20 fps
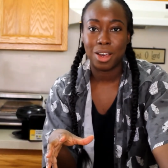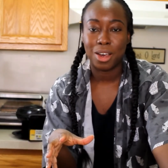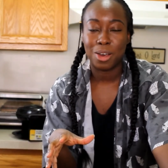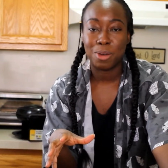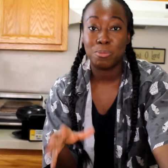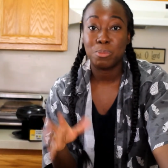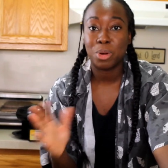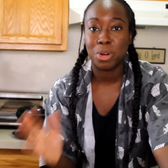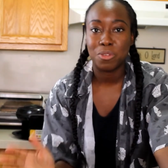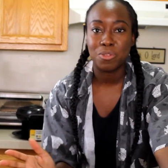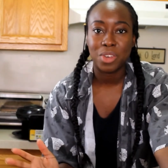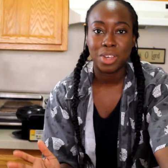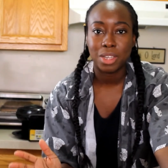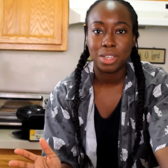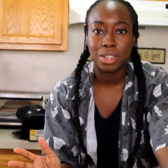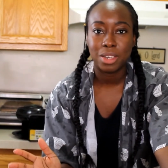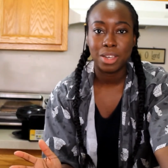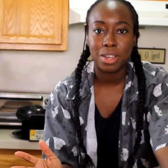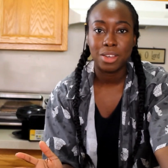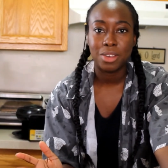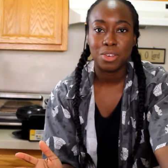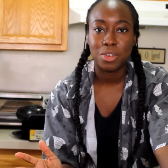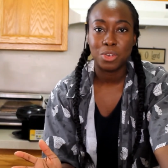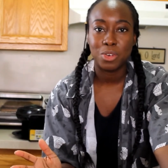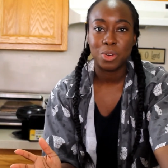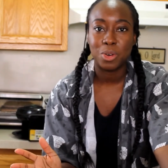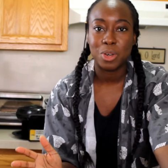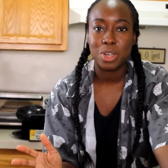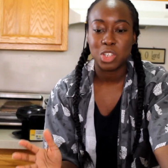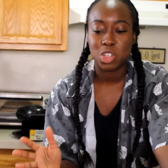perfectly. You
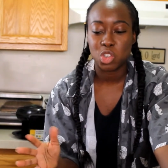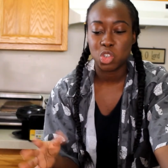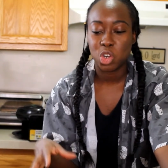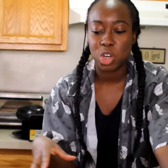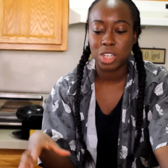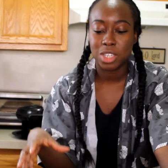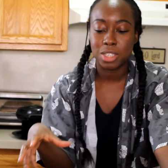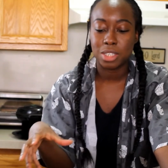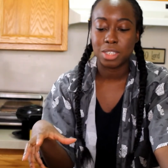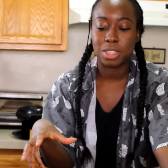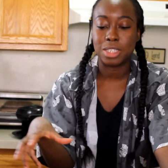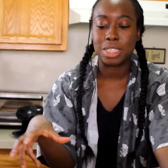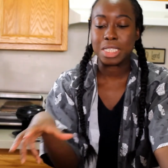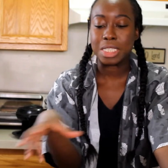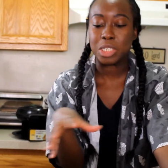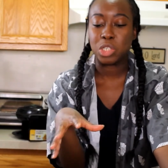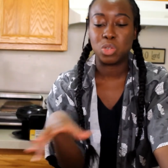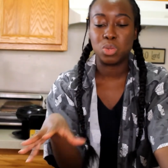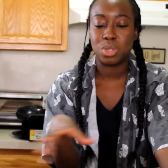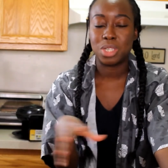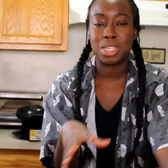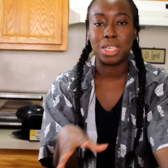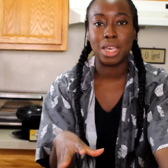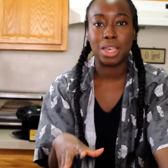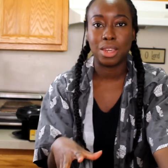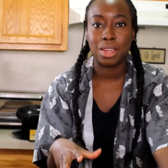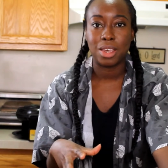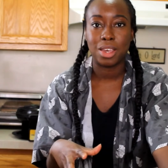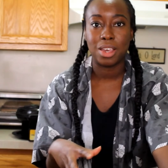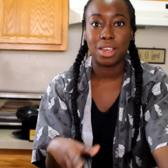know, it's not too
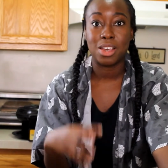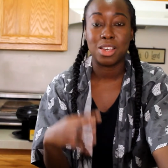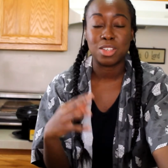skinny,